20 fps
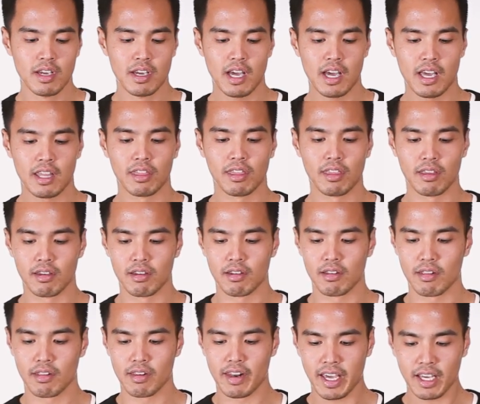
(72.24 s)
and the
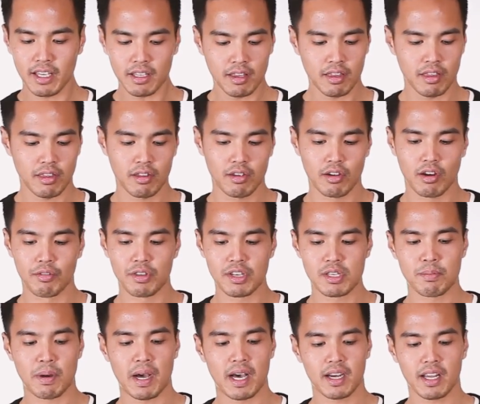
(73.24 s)
length of
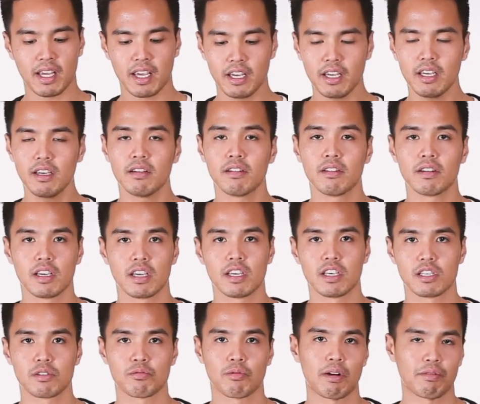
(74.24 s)
this part here
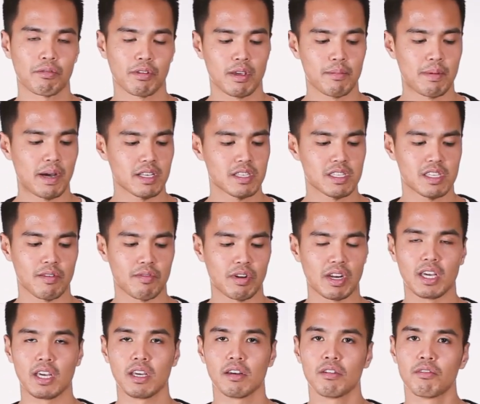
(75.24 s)
is roughly about
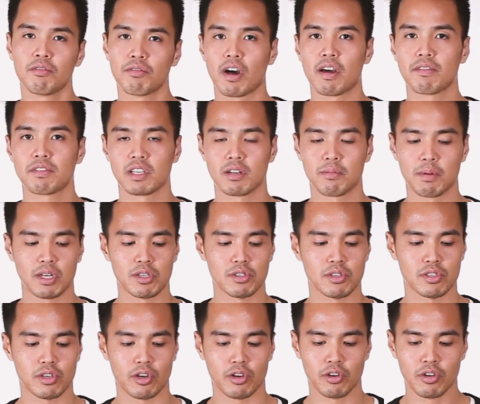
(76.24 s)
75 centimeters or
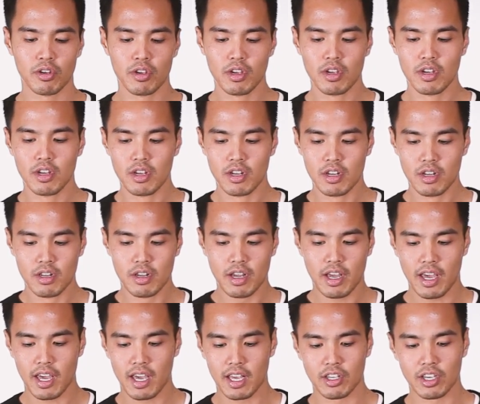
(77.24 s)
so.
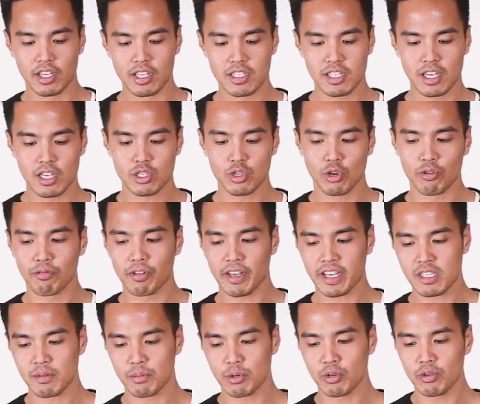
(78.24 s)
And you can see it's all
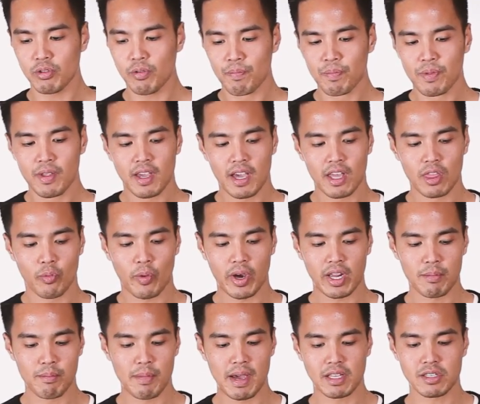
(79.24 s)
flexible, and the way
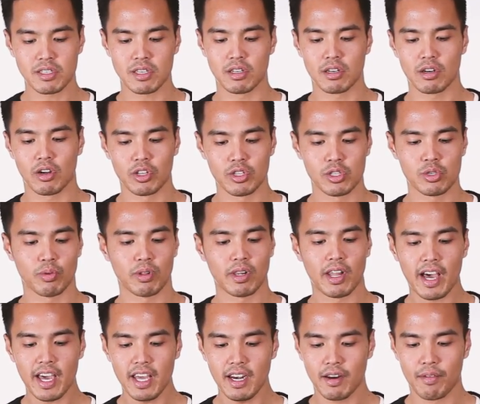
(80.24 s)
to mount it onto a
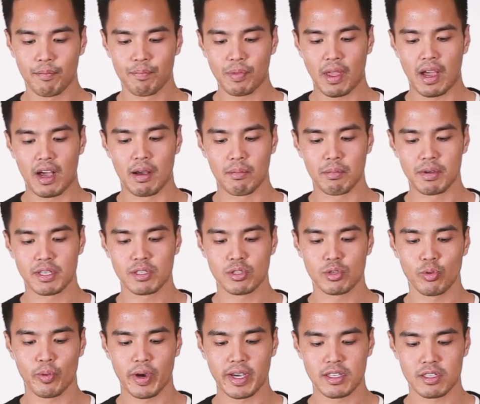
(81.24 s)
light, there's
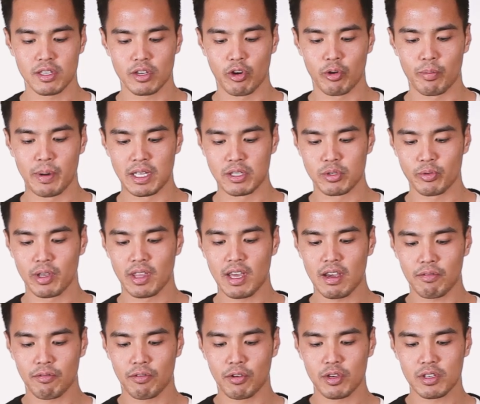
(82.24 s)
two ways to go about doing
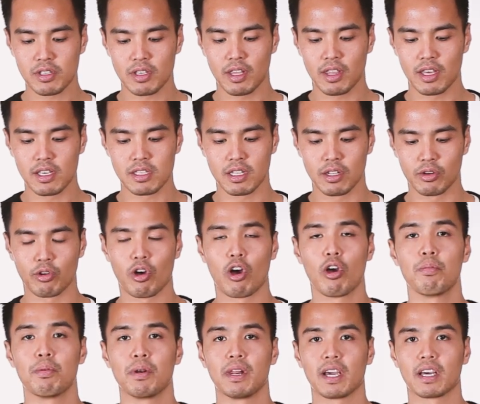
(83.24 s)
that. Firstly, there's a little
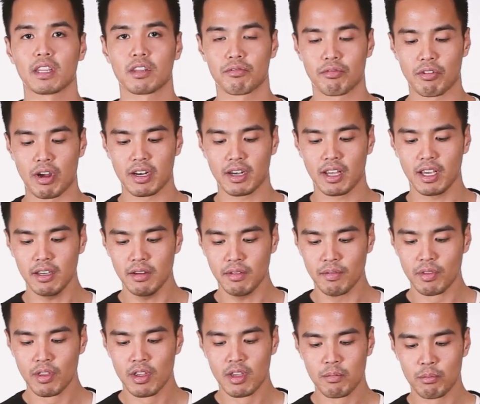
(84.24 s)
opening at the front here,
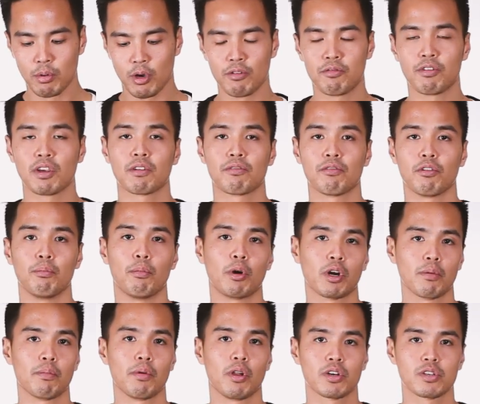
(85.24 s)
perfect for
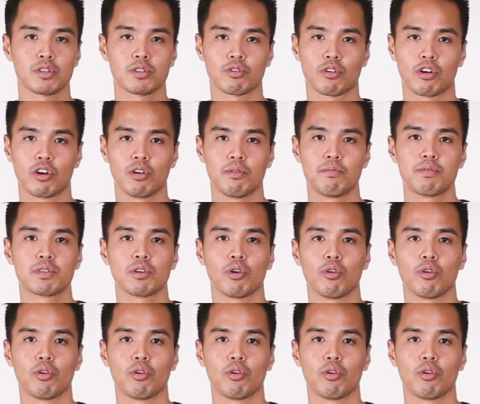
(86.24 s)
monoblock strobes